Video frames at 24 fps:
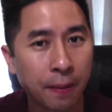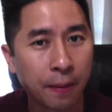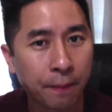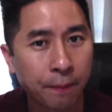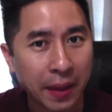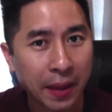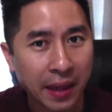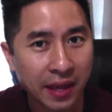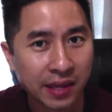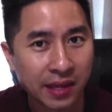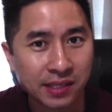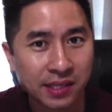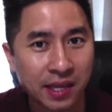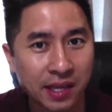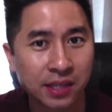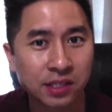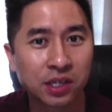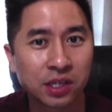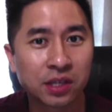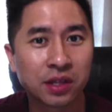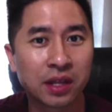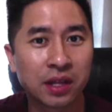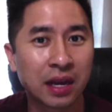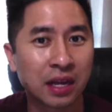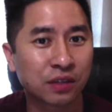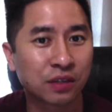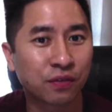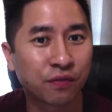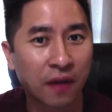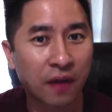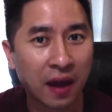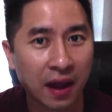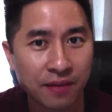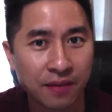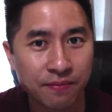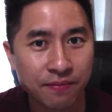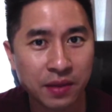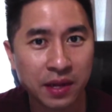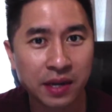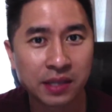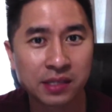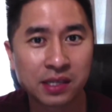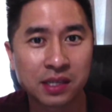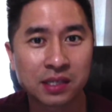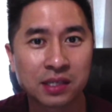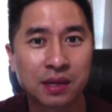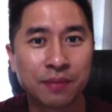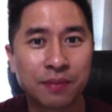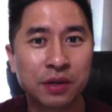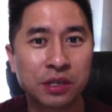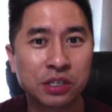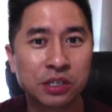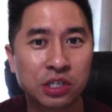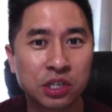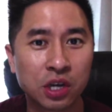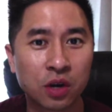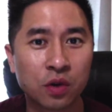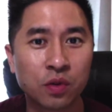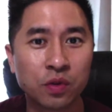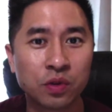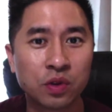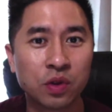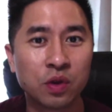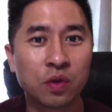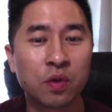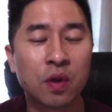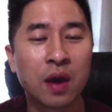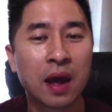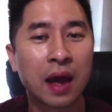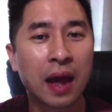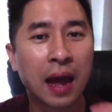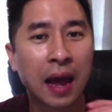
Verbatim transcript: pay attention the next 5 minutes because I'm going to share with you